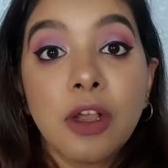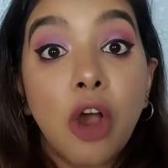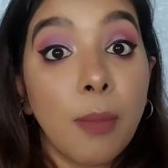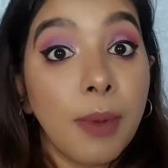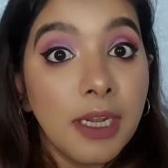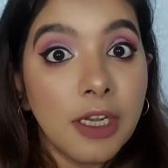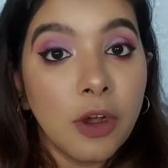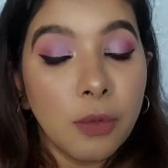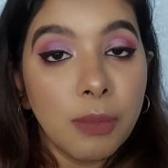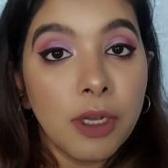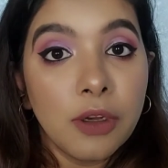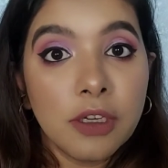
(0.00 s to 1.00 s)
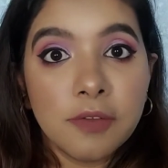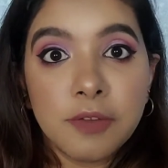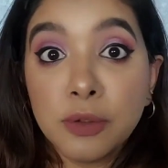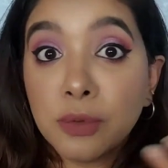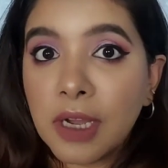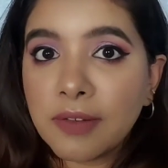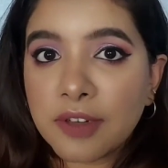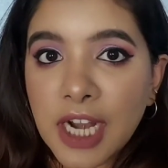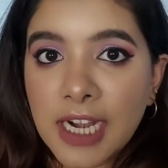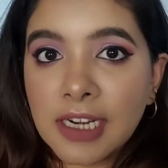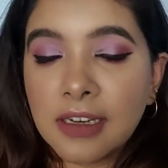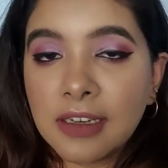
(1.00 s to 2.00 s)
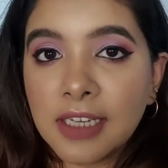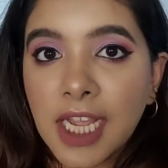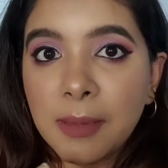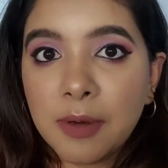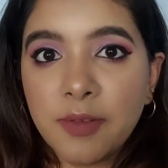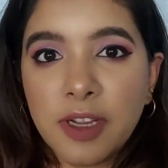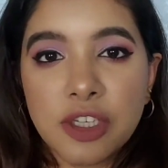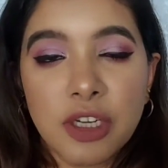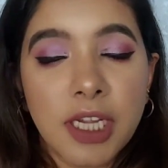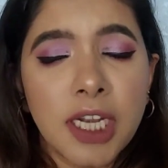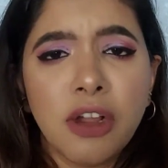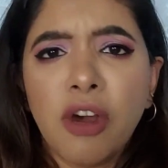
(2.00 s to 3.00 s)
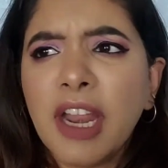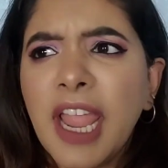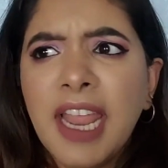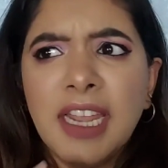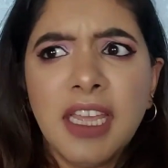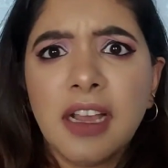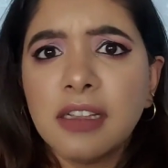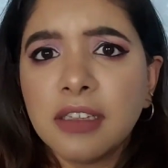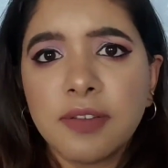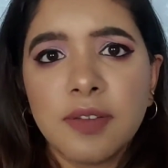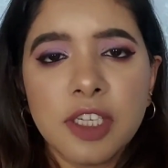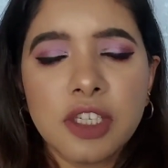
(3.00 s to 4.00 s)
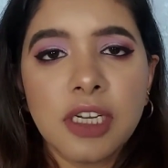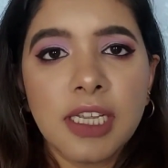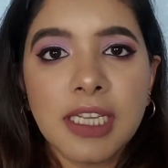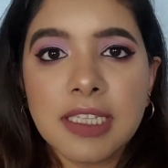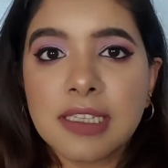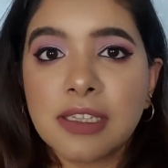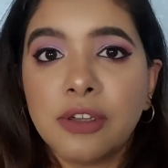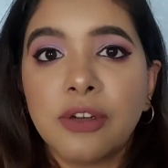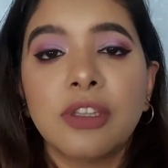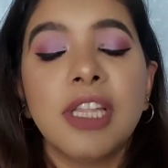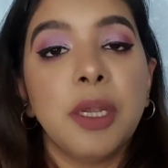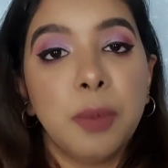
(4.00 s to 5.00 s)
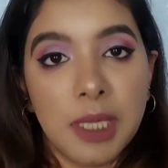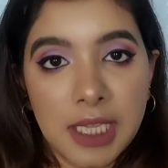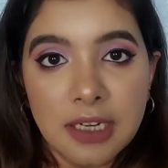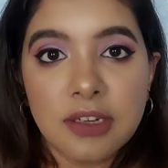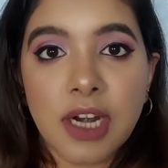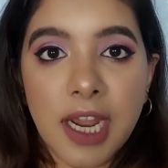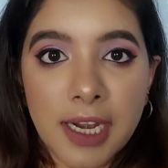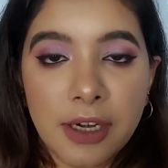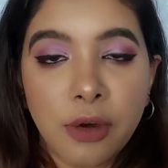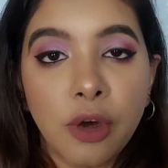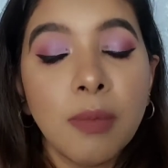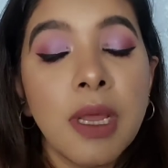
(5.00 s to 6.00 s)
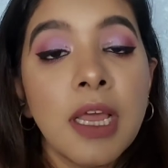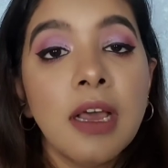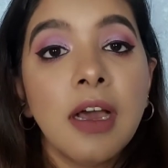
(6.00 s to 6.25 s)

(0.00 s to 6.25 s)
Comment down below if you have tried diamond facial kit or any other facial kits that we can try at home.